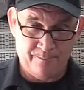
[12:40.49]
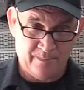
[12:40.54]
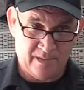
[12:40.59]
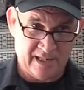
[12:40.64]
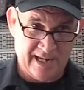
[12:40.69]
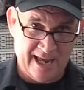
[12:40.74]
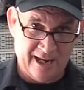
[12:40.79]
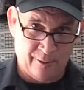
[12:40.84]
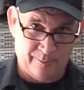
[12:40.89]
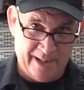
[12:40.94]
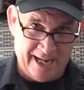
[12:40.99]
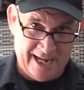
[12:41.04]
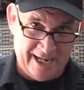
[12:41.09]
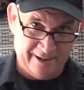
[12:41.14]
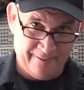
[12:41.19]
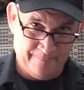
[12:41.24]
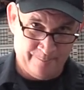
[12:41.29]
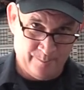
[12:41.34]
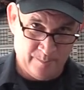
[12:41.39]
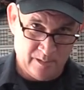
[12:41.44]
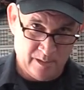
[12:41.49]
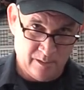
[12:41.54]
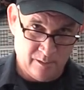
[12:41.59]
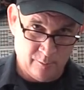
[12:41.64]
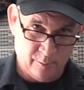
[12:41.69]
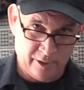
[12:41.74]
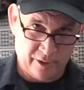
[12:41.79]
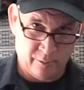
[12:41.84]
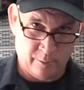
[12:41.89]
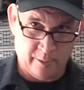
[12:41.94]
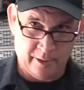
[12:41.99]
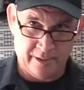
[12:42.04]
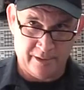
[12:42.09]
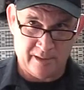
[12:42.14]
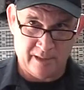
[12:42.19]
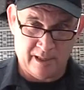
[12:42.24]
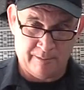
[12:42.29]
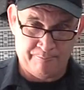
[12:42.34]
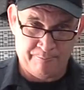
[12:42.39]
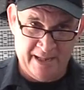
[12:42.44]
saddlebag, which
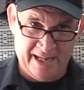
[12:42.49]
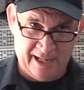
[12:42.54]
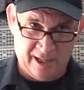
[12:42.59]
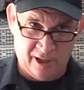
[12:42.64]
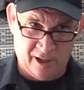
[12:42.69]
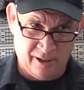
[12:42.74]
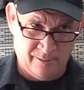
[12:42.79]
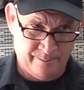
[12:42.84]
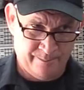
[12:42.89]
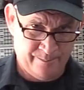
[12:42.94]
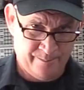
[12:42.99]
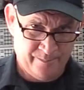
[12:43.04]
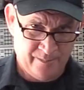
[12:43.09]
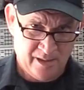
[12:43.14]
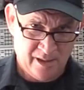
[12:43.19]
was a bell.